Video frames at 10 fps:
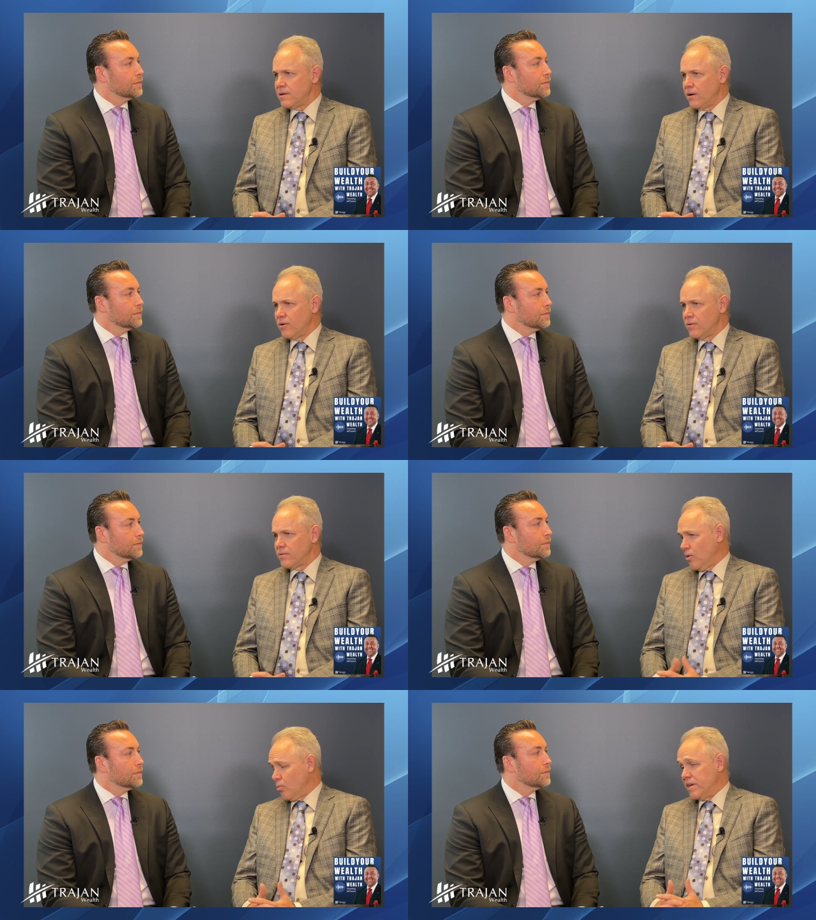Speaker 1: are,
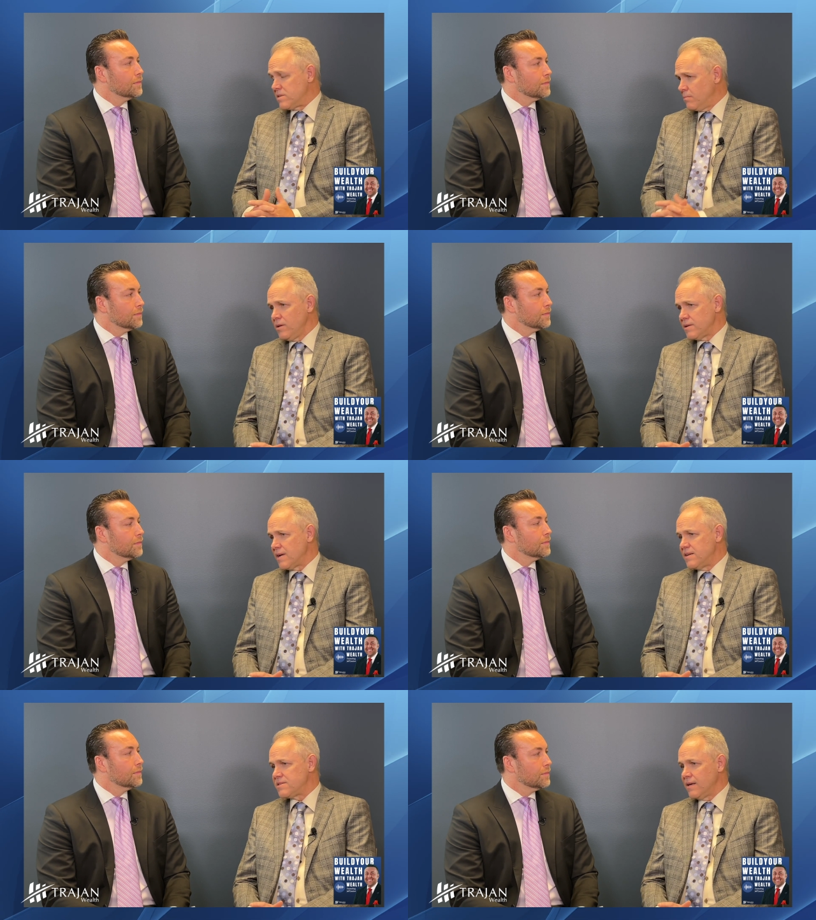are reasonable, as
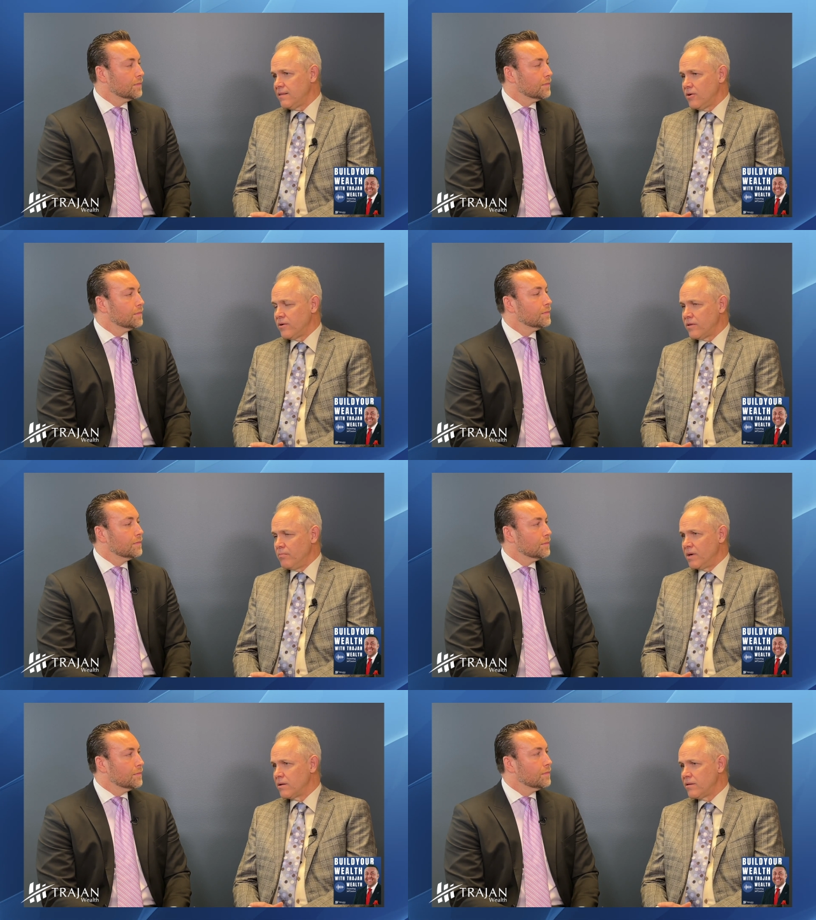I said. They're, they're
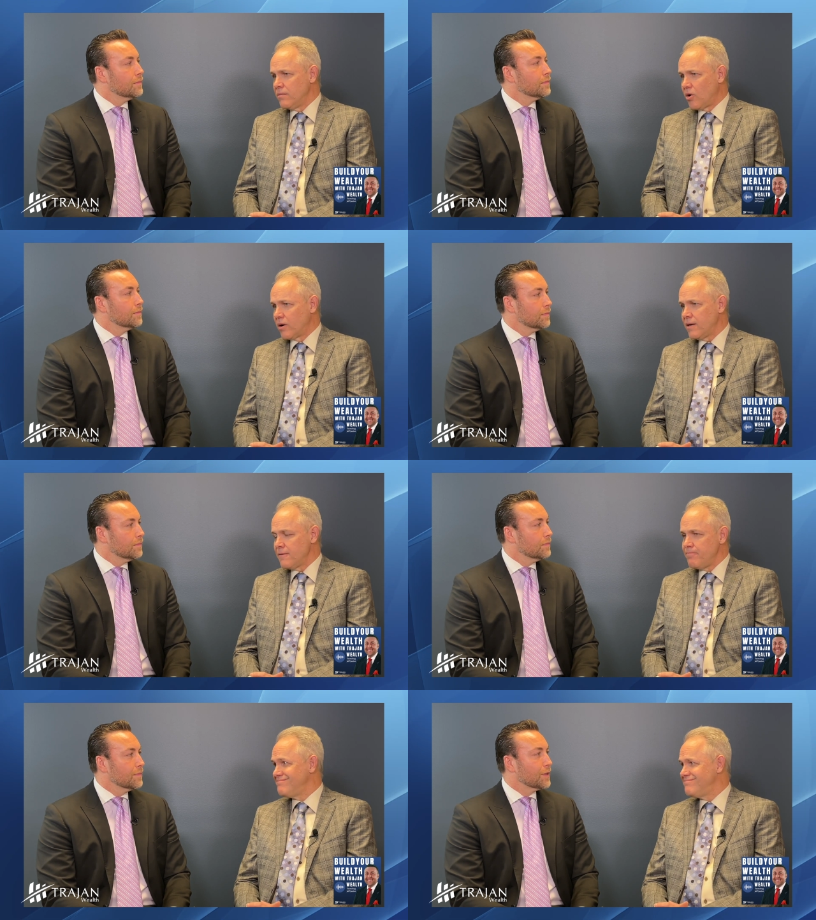middle of the market.
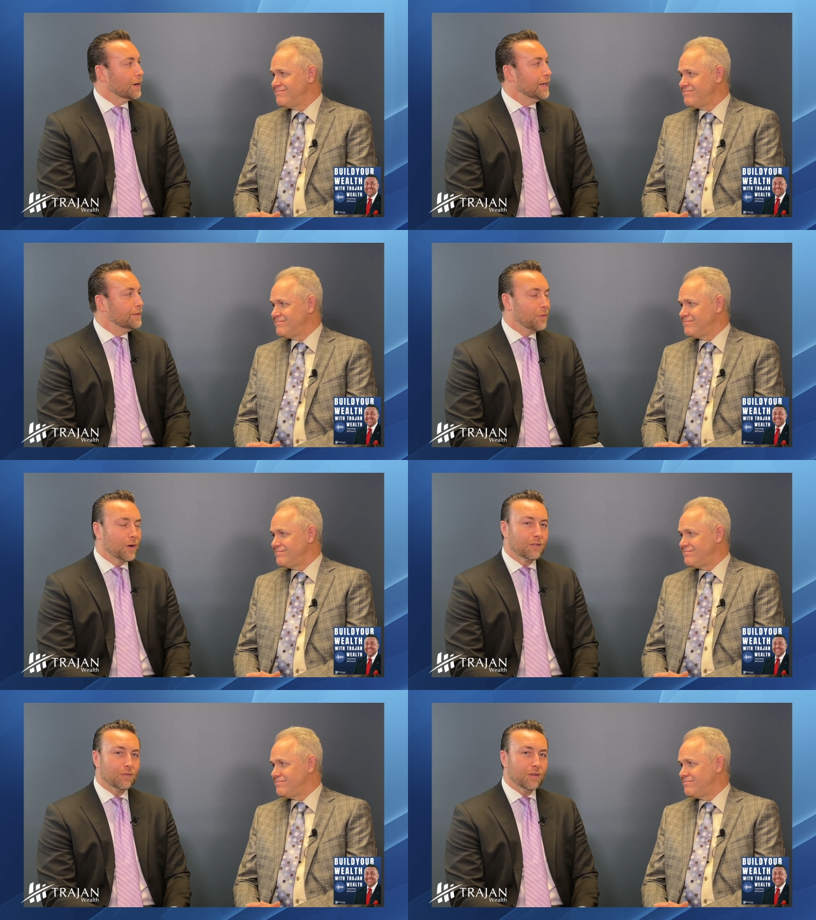
Speaker 2: Great,
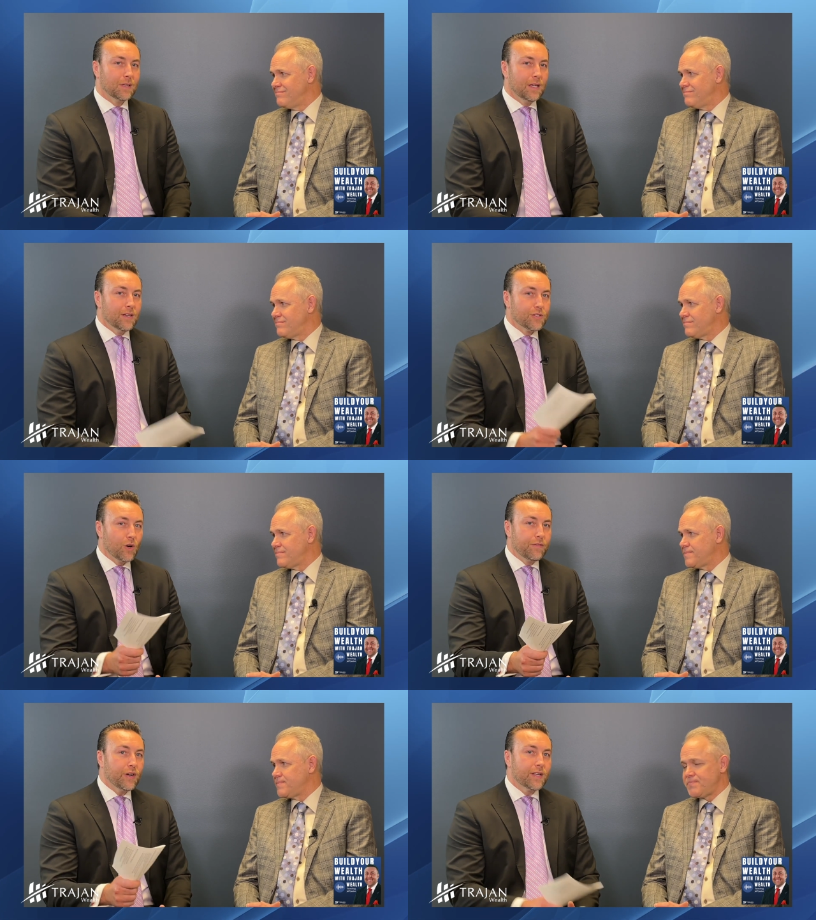wonderful.
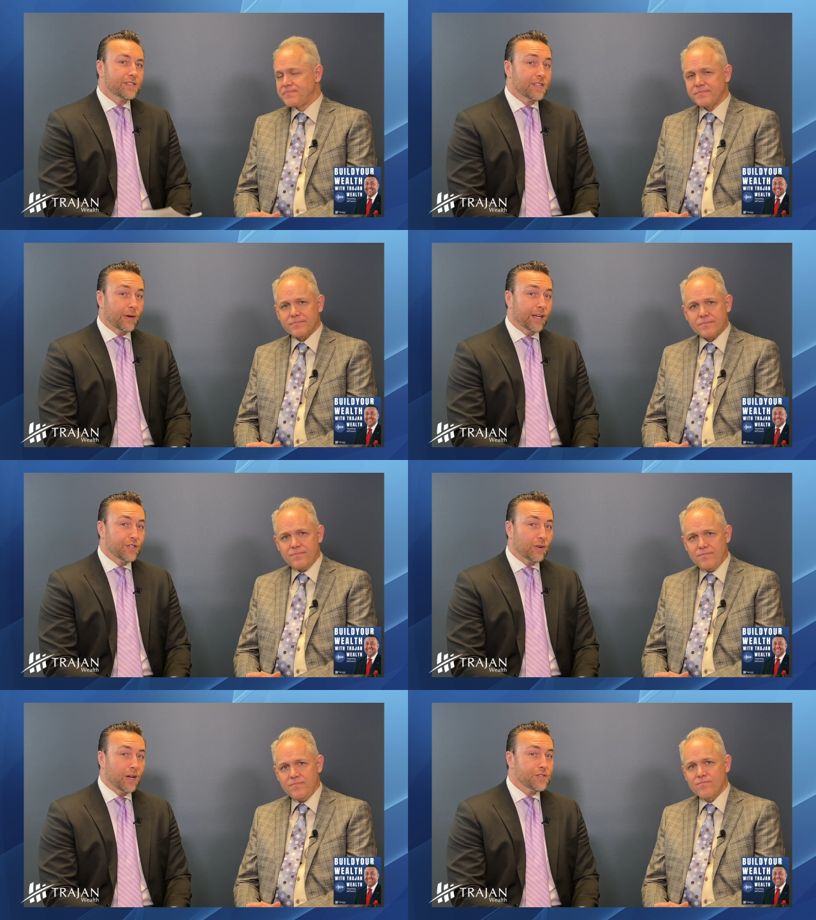So if you're considering a
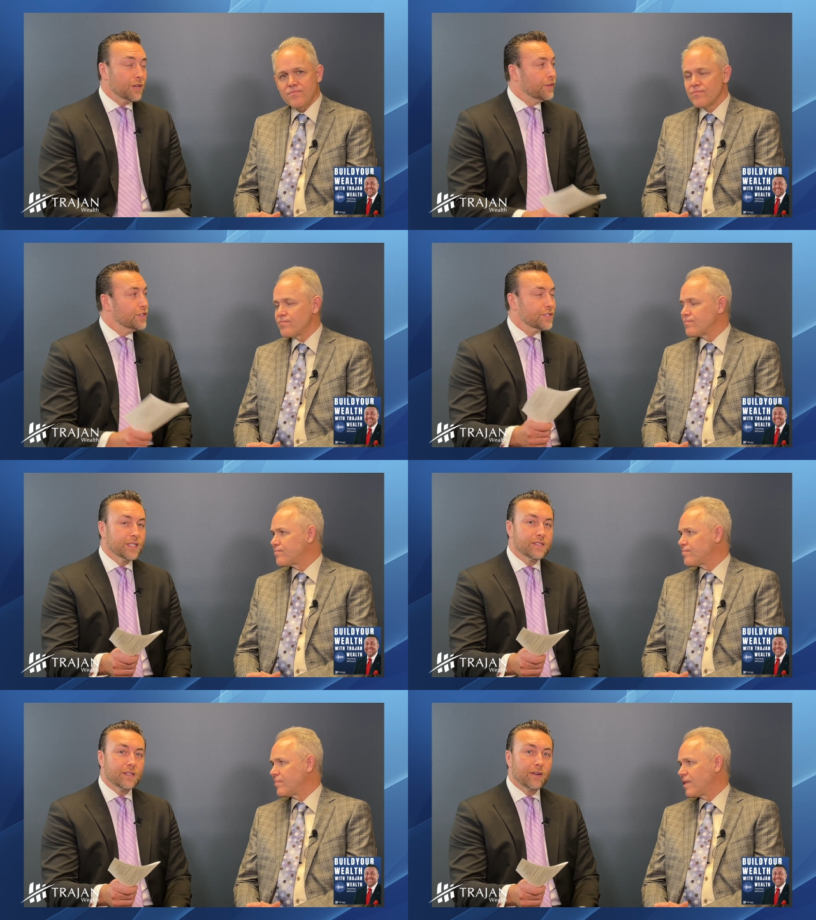trust, or if you're just
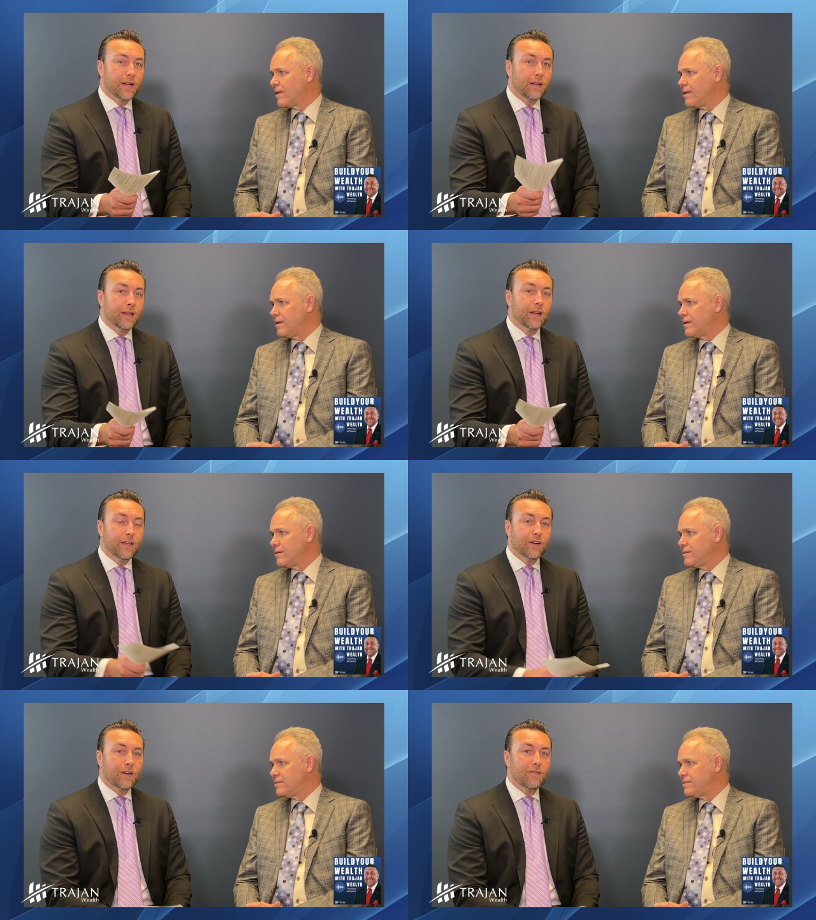considering
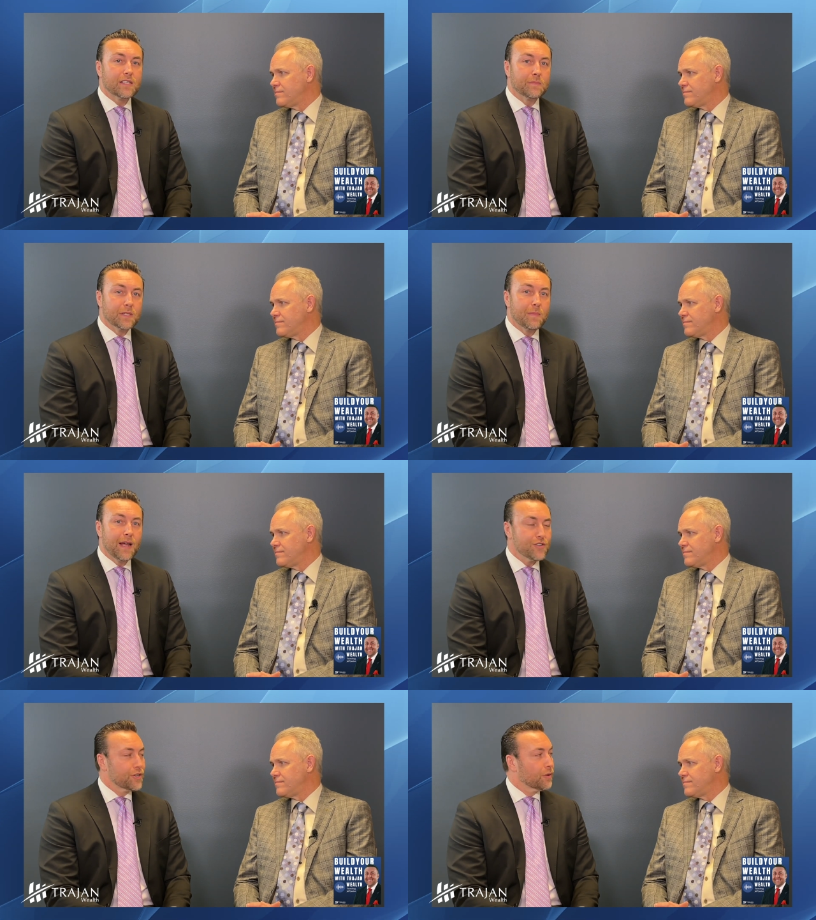getting your investments
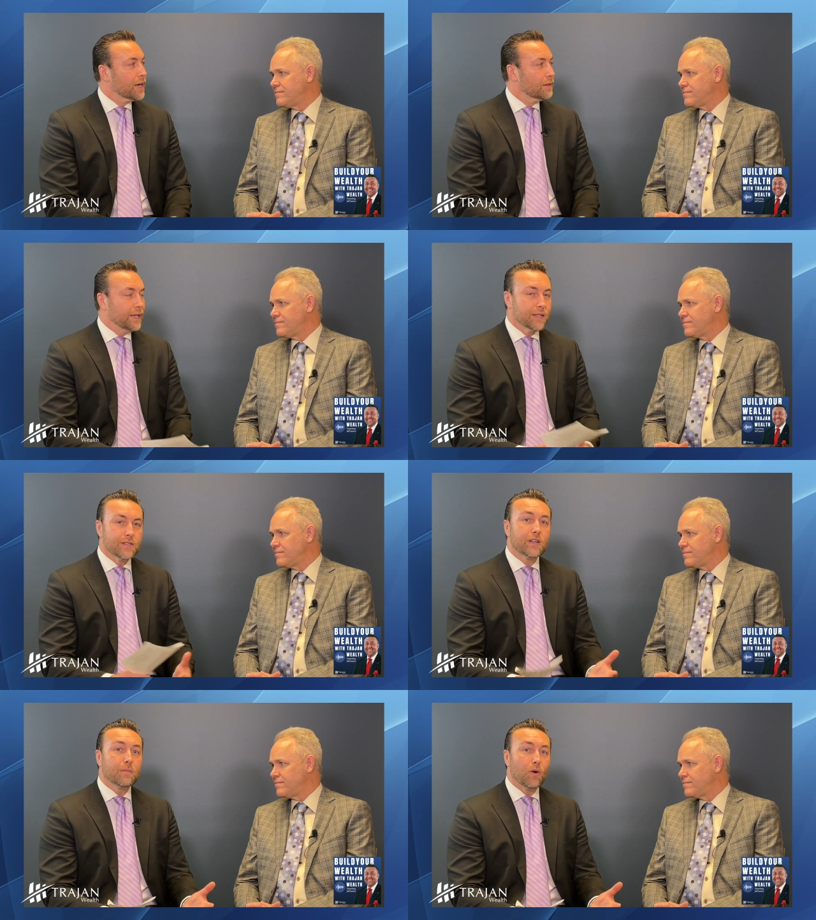managed correctly,
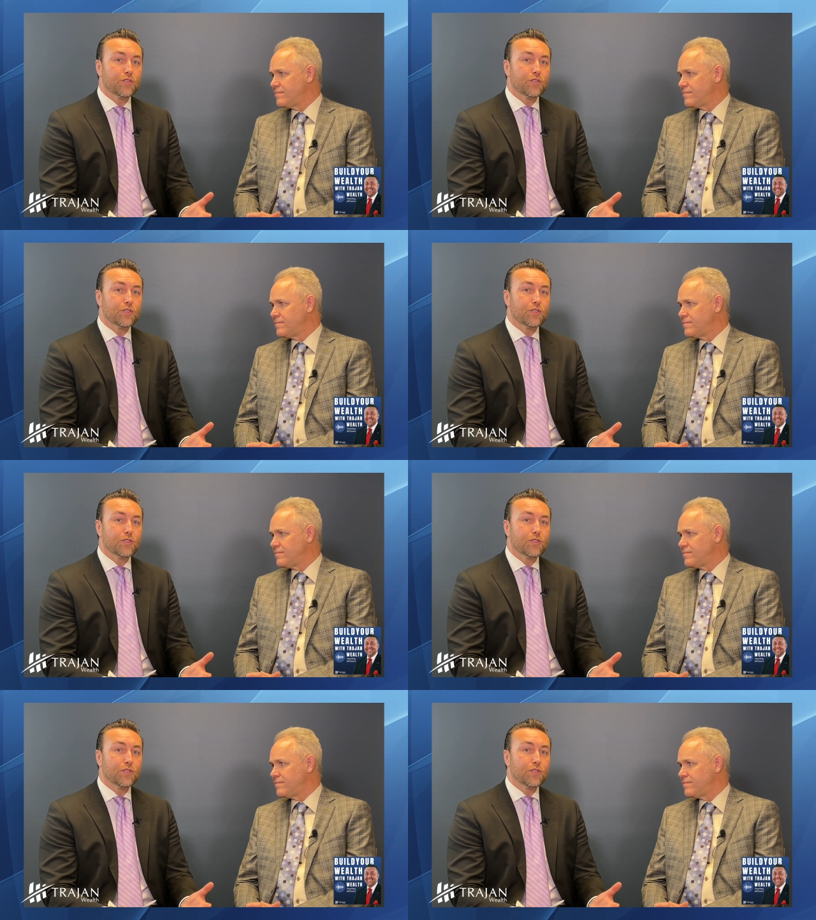consider both